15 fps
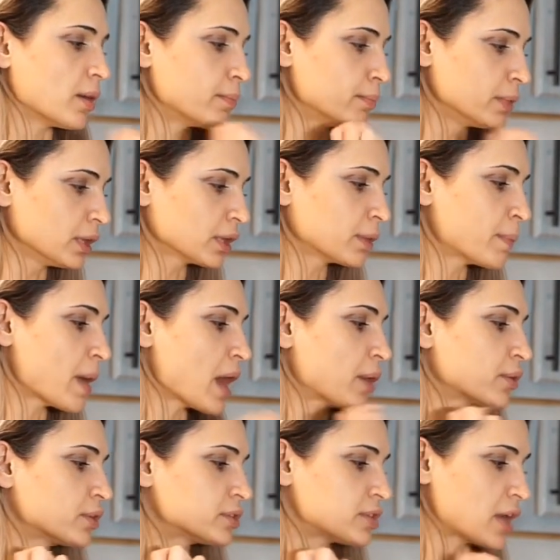milk
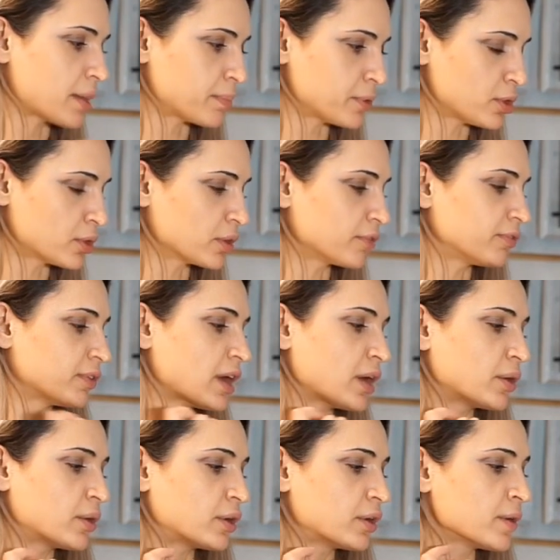powder, tapioca
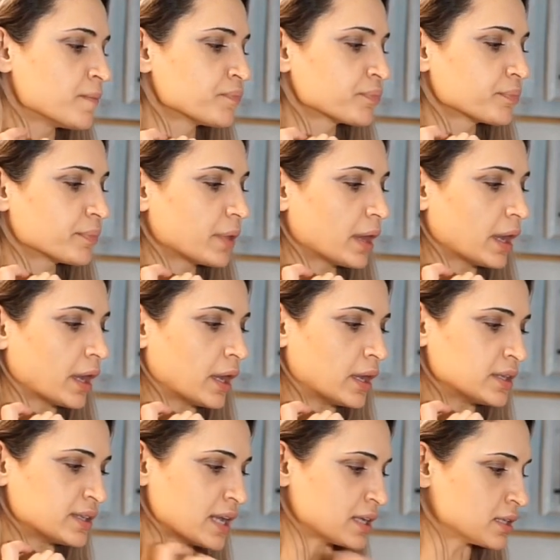flour,
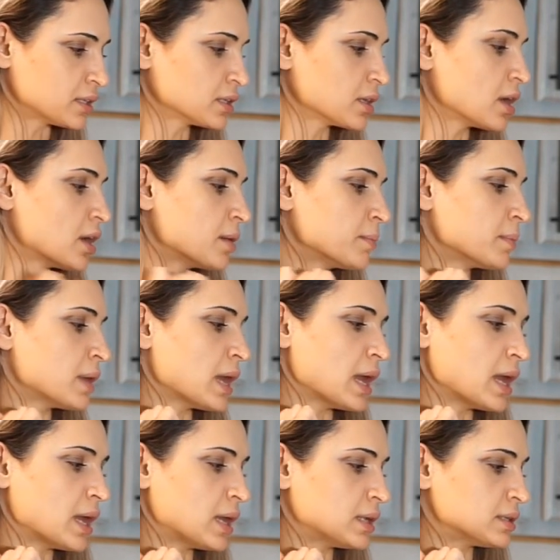xanthan gum,
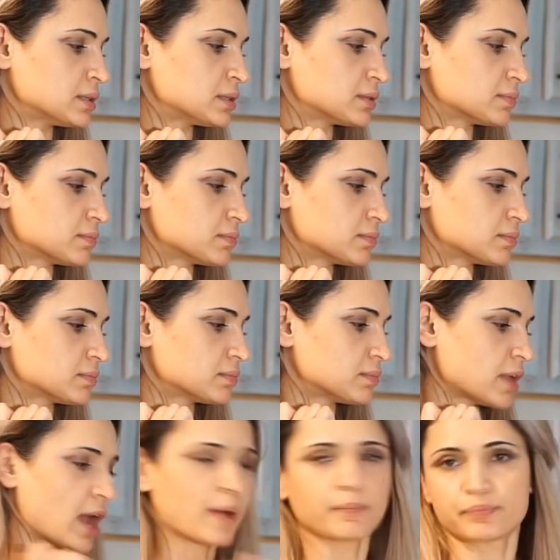and
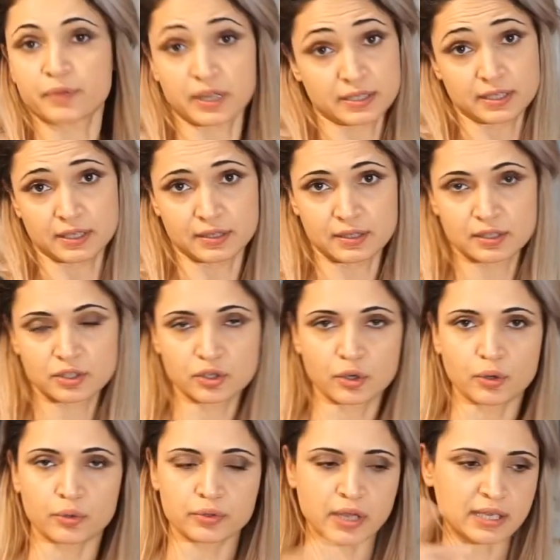yeah, that's it.
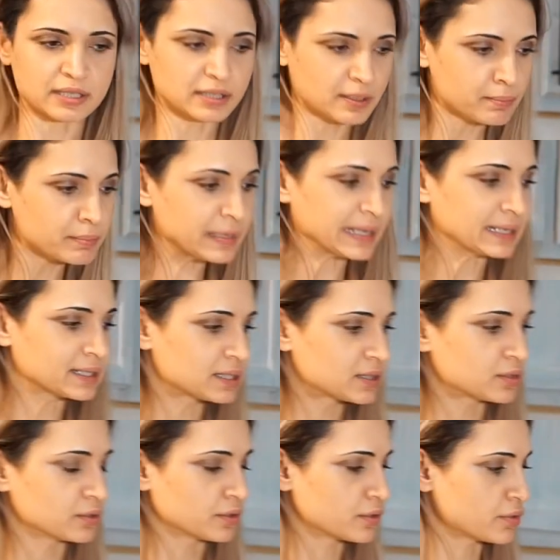So that's the mix
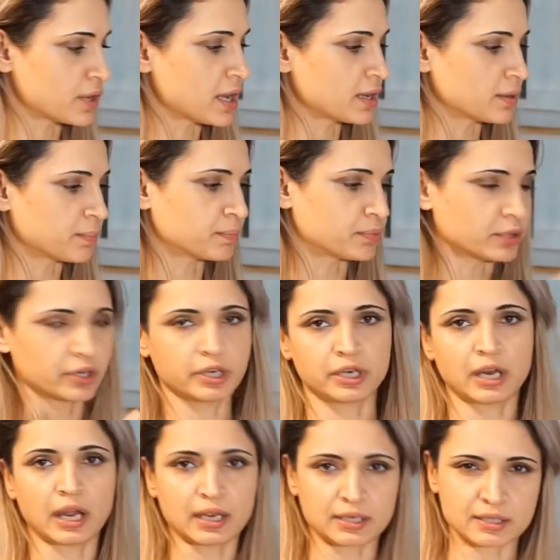to create a pretty
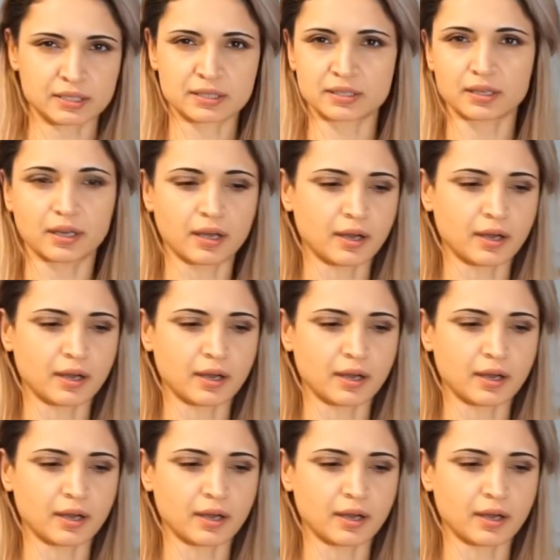nice